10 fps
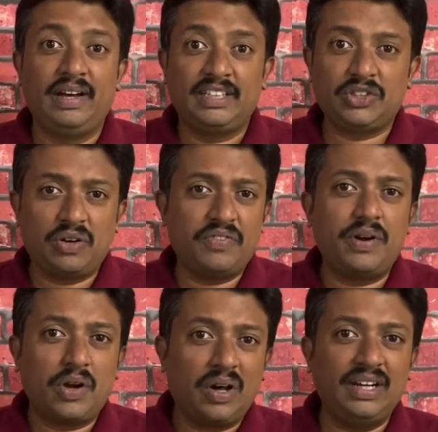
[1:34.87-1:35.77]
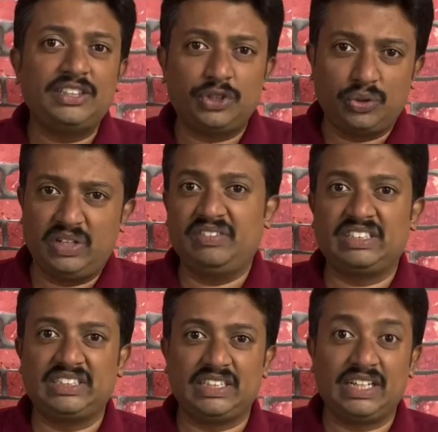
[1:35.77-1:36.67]
It's not for knowledge you do
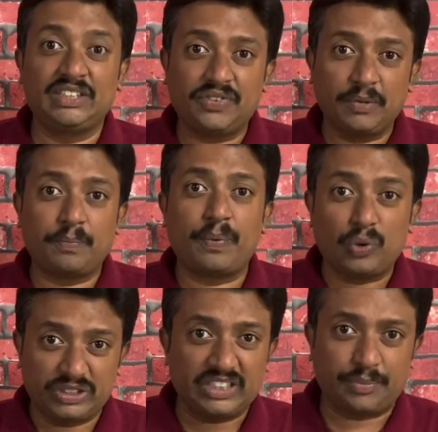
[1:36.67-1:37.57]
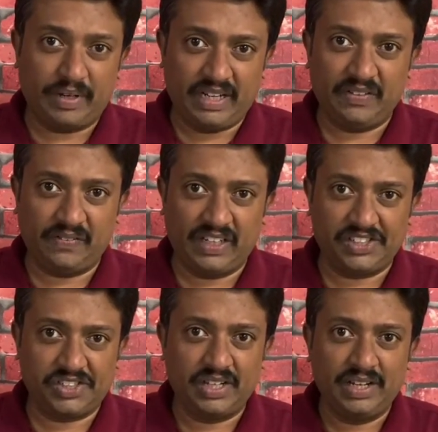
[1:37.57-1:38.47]
reverse engineering, it's for the process, my dear friends.